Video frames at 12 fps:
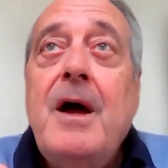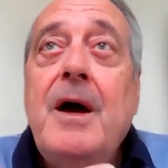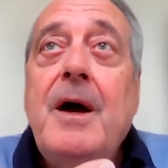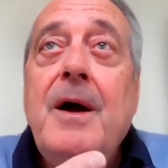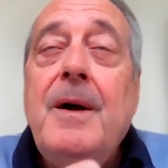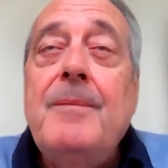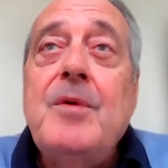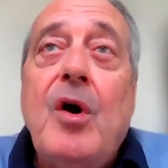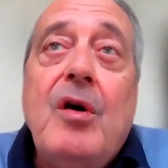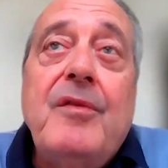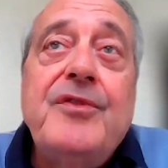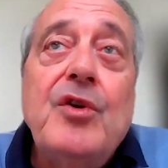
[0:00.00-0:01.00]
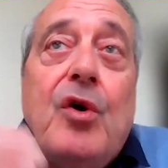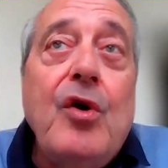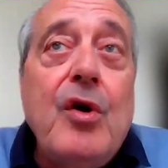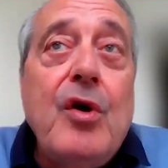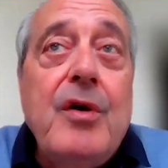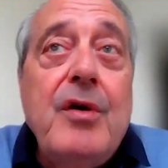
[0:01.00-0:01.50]
of
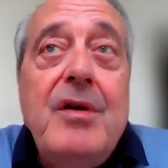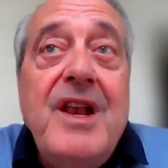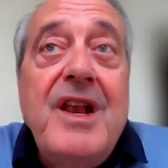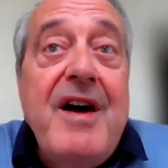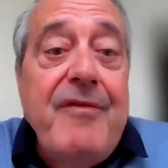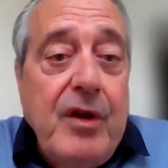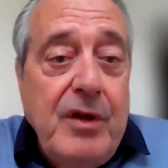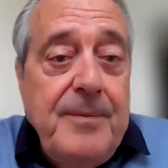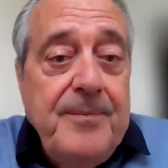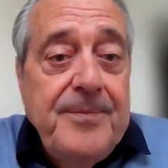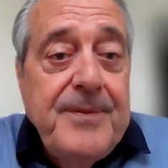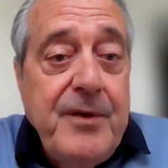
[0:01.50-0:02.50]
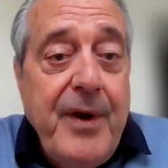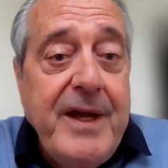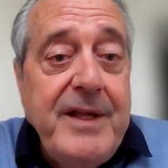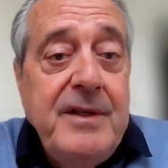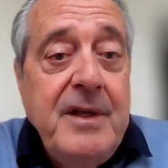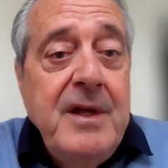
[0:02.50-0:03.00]
your level,
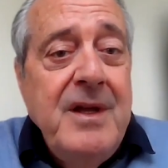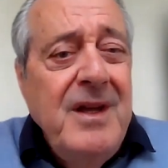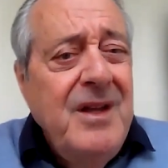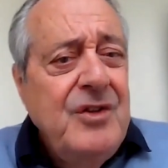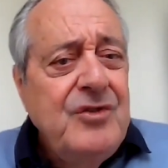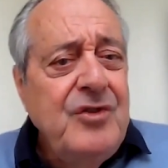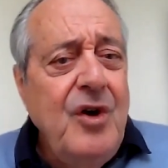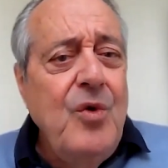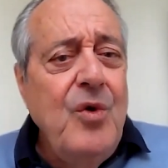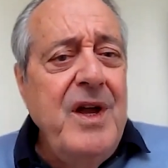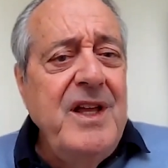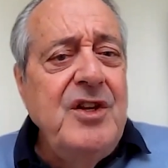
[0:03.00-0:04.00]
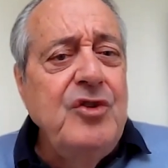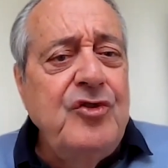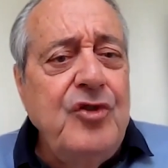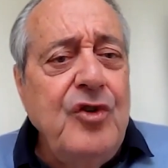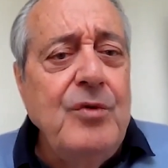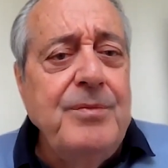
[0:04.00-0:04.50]
right? So it
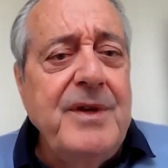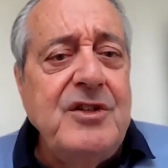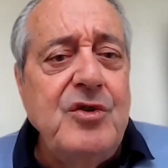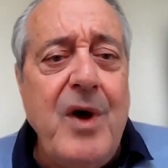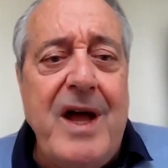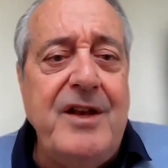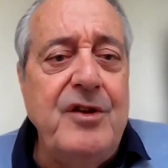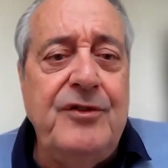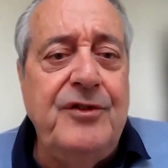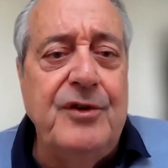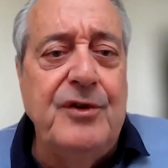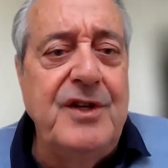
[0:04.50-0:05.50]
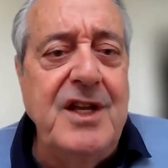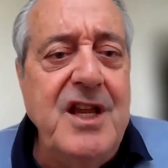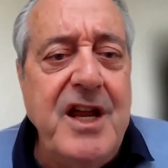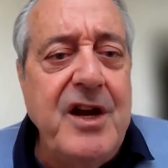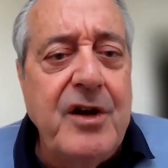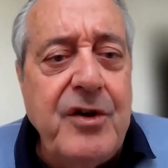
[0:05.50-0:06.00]
assumed that you had a
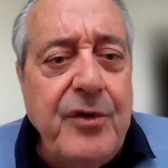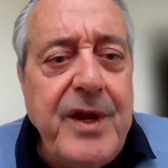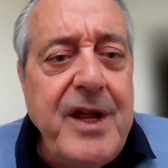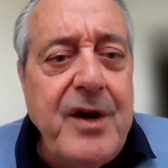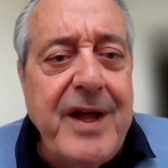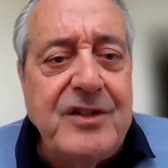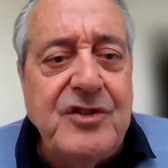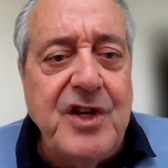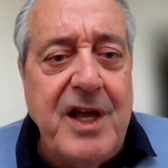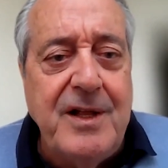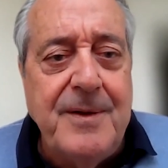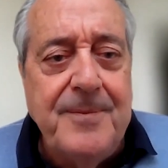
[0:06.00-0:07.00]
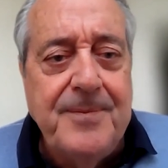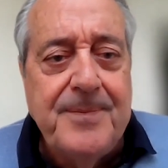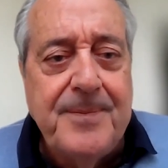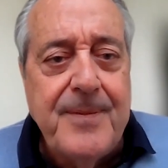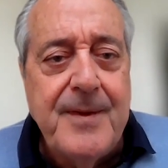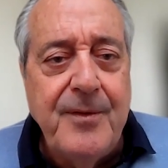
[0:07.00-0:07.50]
30-year career at Shell,
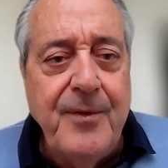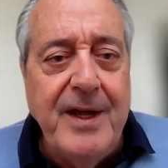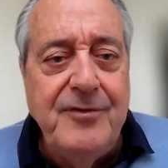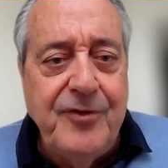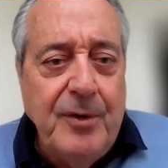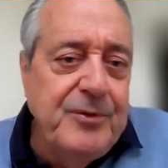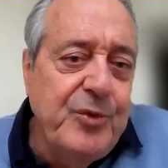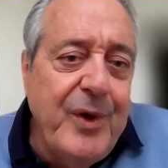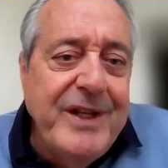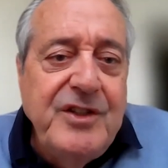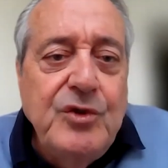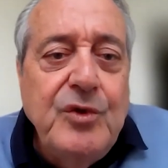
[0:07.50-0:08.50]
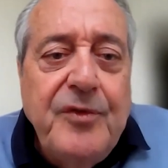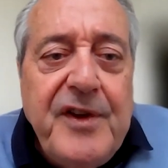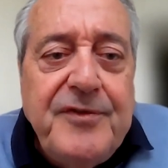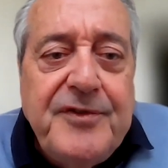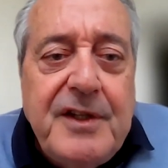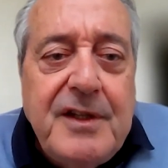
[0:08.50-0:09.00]
right? From 20 to
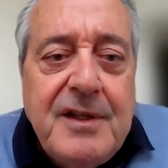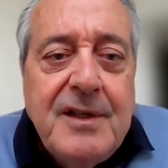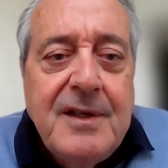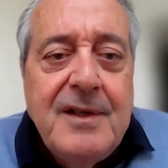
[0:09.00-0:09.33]
50.